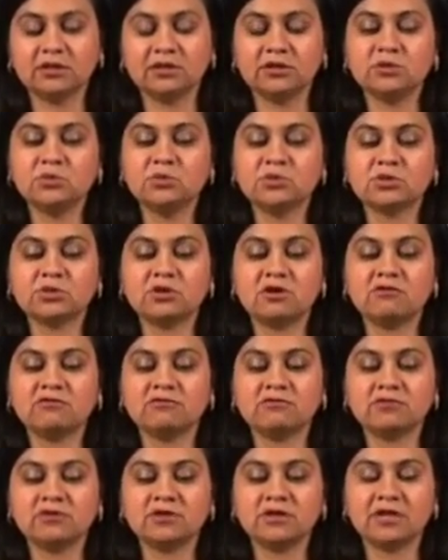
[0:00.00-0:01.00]
use
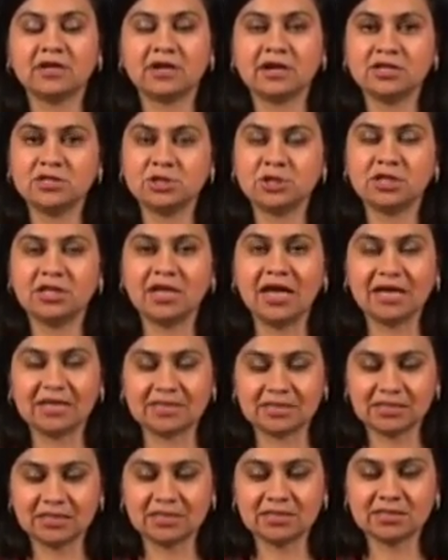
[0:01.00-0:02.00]
of regional
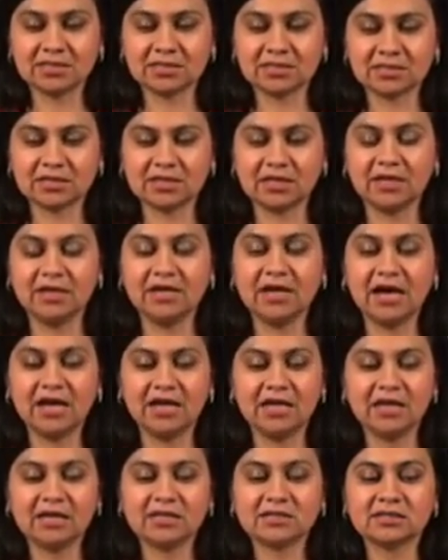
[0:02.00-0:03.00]
accents,
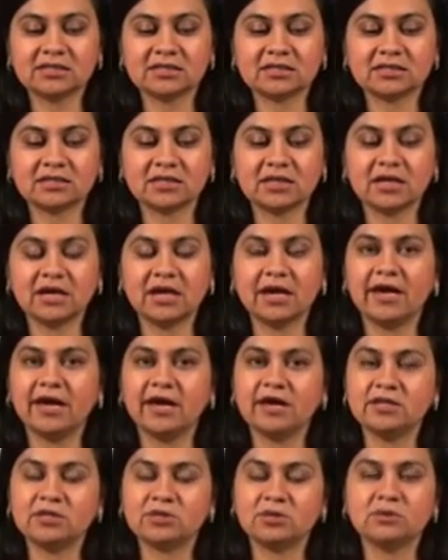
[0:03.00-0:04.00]
dialects,
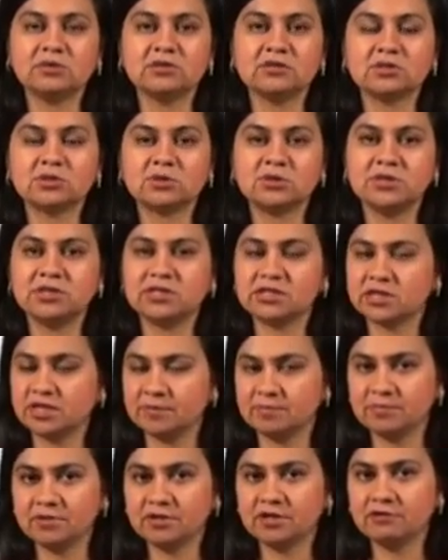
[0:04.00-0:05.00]
and also
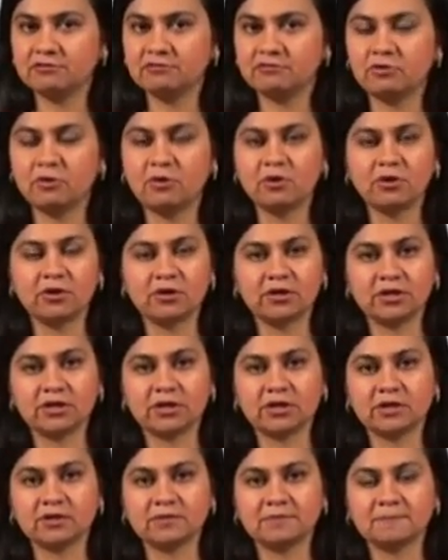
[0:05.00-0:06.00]
descriptive
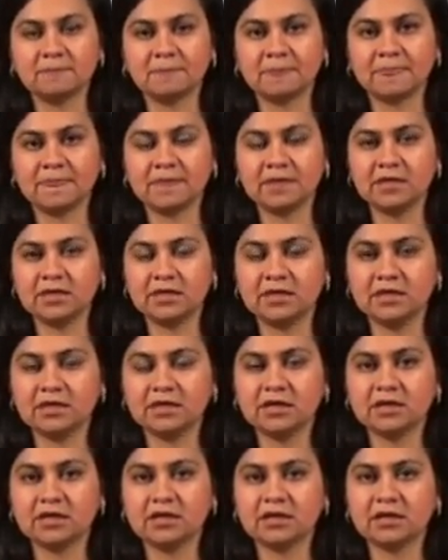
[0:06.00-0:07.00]
or
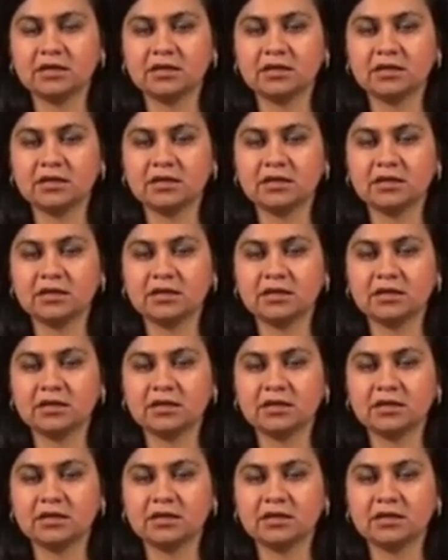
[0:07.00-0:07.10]
the